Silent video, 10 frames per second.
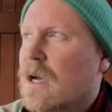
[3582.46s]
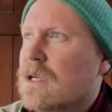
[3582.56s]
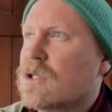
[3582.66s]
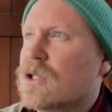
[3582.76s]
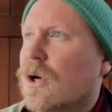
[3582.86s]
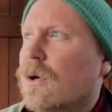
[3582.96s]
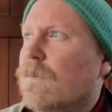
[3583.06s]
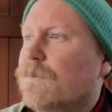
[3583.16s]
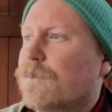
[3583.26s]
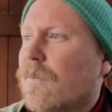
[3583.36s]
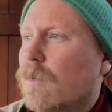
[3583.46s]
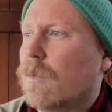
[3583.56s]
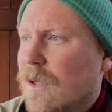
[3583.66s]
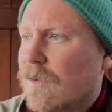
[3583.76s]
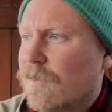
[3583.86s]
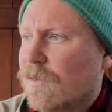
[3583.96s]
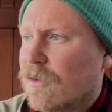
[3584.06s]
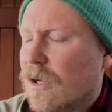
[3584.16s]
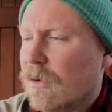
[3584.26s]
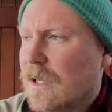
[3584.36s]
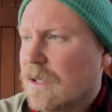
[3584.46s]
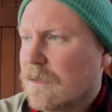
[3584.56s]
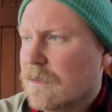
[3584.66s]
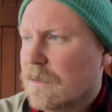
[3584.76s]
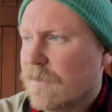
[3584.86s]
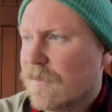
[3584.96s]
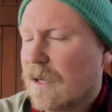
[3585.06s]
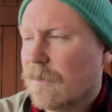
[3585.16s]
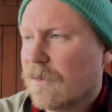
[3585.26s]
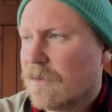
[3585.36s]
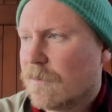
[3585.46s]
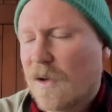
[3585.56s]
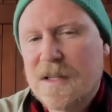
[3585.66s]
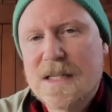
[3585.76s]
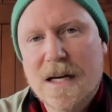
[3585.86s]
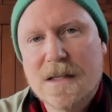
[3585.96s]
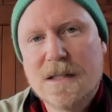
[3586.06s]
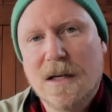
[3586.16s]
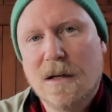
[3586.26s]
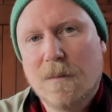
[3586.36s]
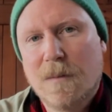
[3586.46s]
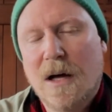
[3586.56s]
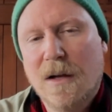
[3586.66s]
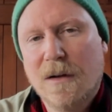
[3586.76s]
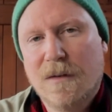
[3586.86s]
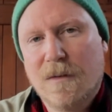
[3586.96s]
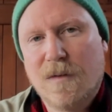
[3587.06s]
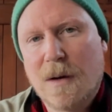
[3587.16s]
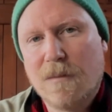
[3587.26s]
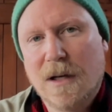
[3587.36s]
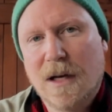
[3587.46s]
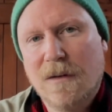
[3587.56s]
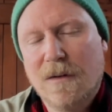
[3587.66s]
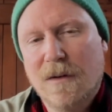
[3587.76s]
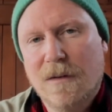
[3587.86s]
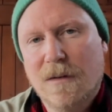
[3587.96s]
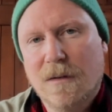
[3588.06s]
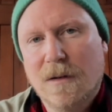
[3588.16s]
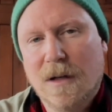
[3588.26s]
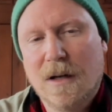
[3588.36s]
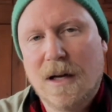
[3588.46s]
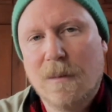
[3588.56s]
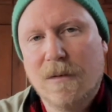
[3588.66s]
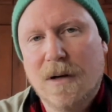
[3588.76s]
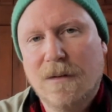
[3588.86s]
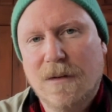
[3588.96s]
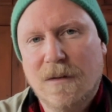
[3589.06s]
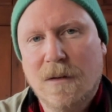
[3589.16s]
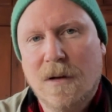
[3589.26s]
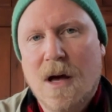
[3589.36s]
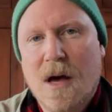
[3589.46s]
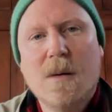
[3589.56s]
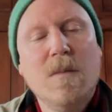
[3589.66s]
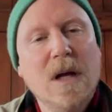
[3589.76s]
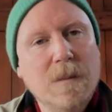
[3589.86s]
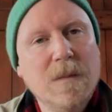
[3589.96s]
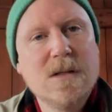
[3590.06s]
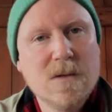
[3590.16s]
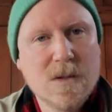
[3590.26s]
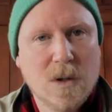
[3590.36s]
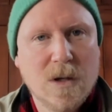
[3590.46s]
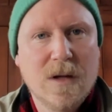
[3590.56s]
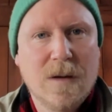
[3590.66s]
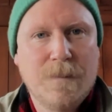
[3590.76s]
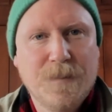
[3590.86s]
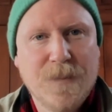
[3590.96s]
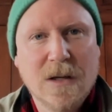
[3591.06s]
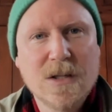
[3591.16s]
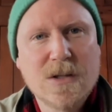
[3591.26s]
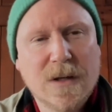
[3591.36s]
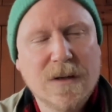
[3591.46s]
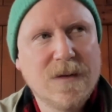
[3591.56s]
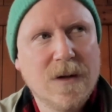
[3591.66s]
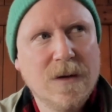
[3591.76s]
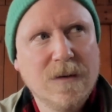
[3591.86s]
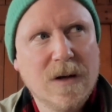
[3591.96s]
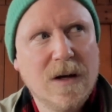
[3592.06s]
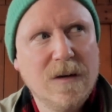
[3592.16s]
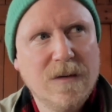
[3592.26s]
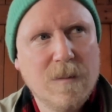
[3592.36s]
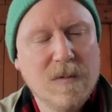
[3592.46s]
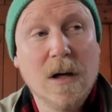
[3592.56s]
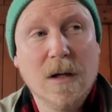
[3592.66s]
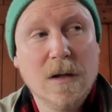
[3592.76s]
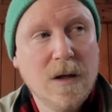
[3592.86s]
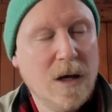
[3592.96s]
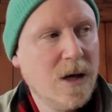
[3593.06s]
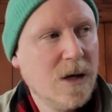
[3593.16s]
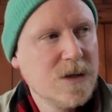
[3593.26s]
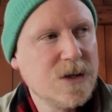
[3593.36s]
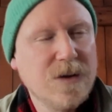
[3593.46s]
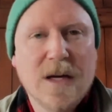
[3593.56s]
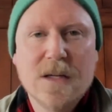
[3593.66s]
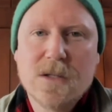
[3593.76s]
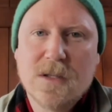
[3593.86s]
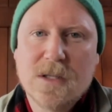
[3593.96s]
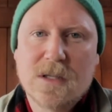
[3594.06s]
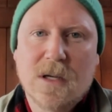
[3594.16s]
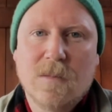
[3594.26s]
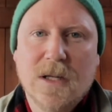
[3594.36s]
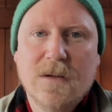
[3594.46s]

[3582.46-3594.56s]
So we've slowly developed some fantastic partners and fabricators and collaborators, and, and Millimeter is one of them. And I trust those guys. They're brilliant. So they do the assembly.